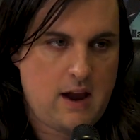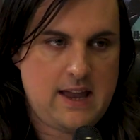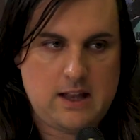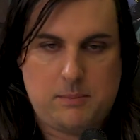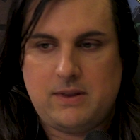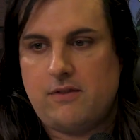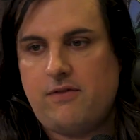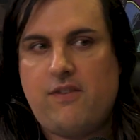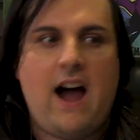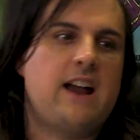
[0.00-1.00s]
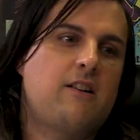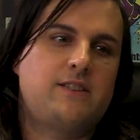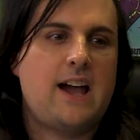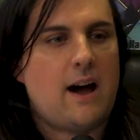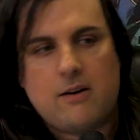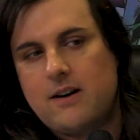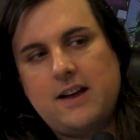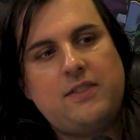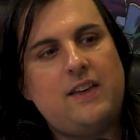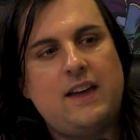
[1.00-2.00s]
You end up in the fire tower,
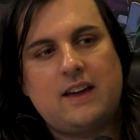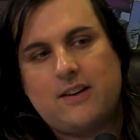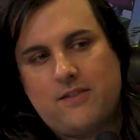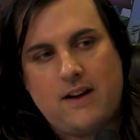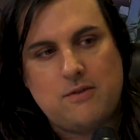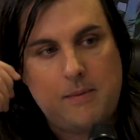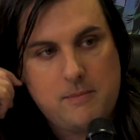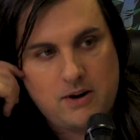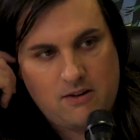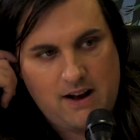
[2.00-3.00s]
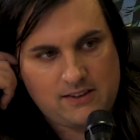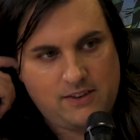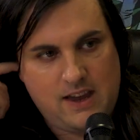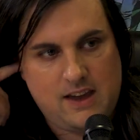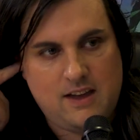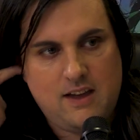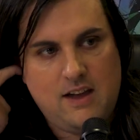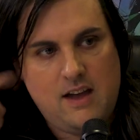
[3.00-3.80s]
I think, if I remember correctly.